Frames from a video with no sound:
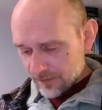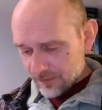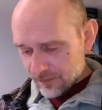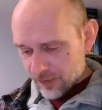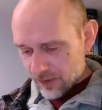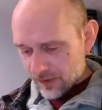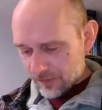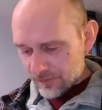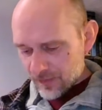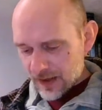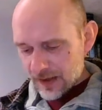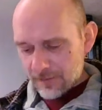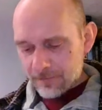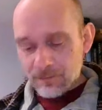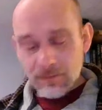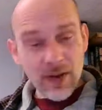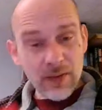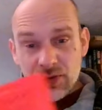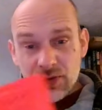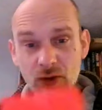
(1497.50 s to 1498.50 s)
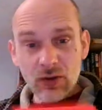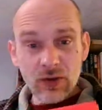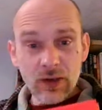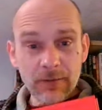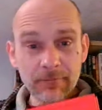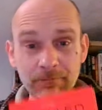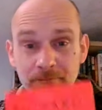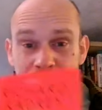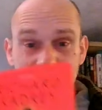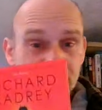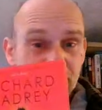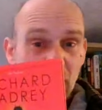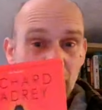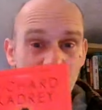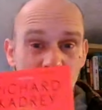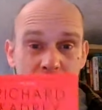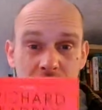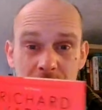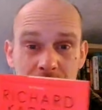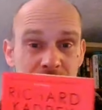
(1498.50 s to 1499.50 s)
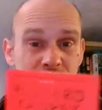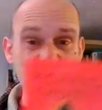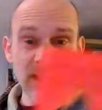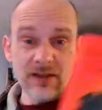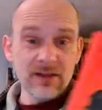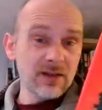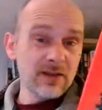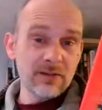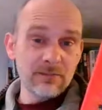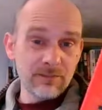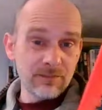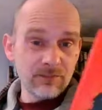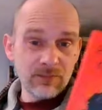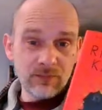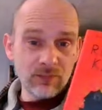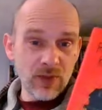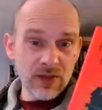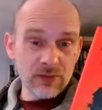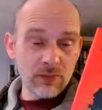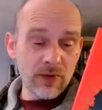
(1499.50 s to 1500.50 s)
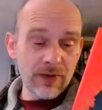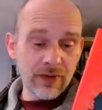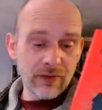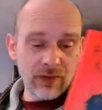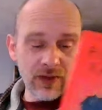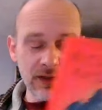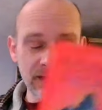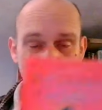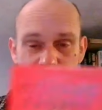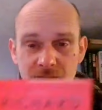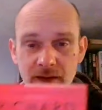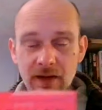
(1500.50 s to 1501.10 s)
But yeah, it was good. Don't be wrong, it's worth a read.